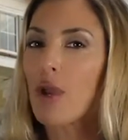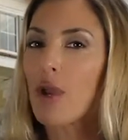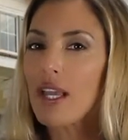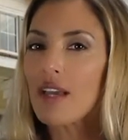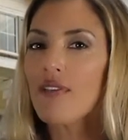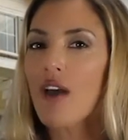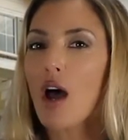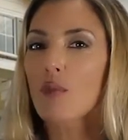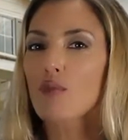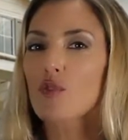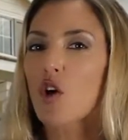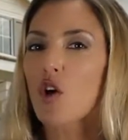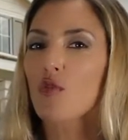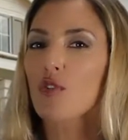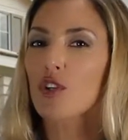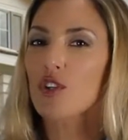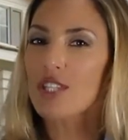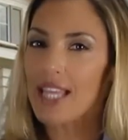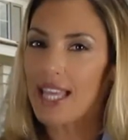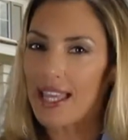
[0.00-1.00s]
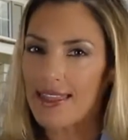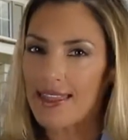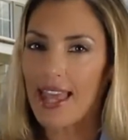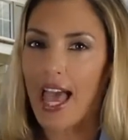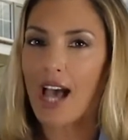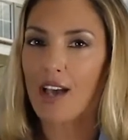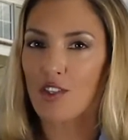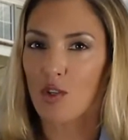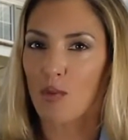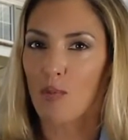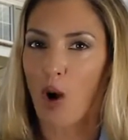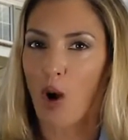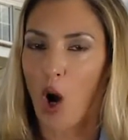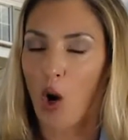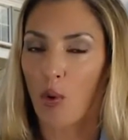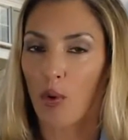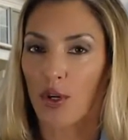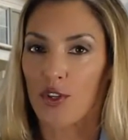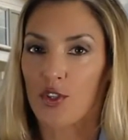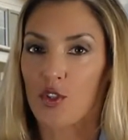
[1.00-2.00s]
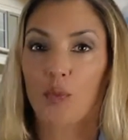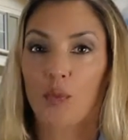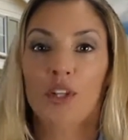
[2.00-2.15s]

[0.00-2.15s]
we have helped over 10,000 borrowers